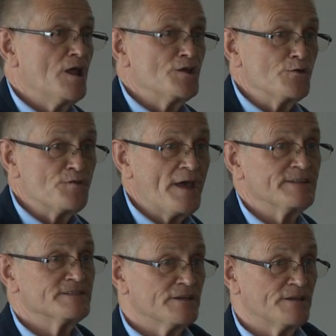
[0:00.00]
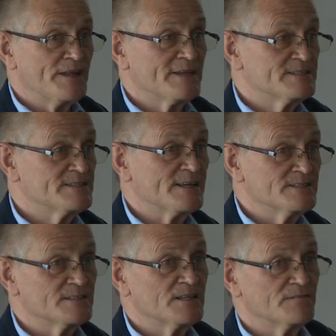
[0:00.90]
you then turn that
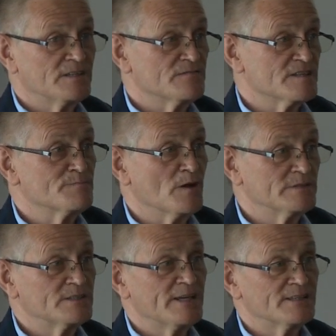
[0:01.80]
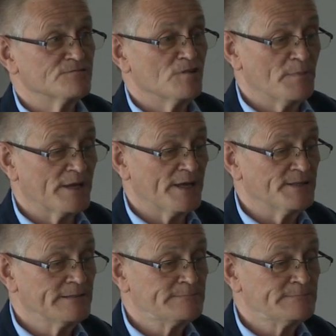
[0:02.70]
sensitivity of the smoke detector up again.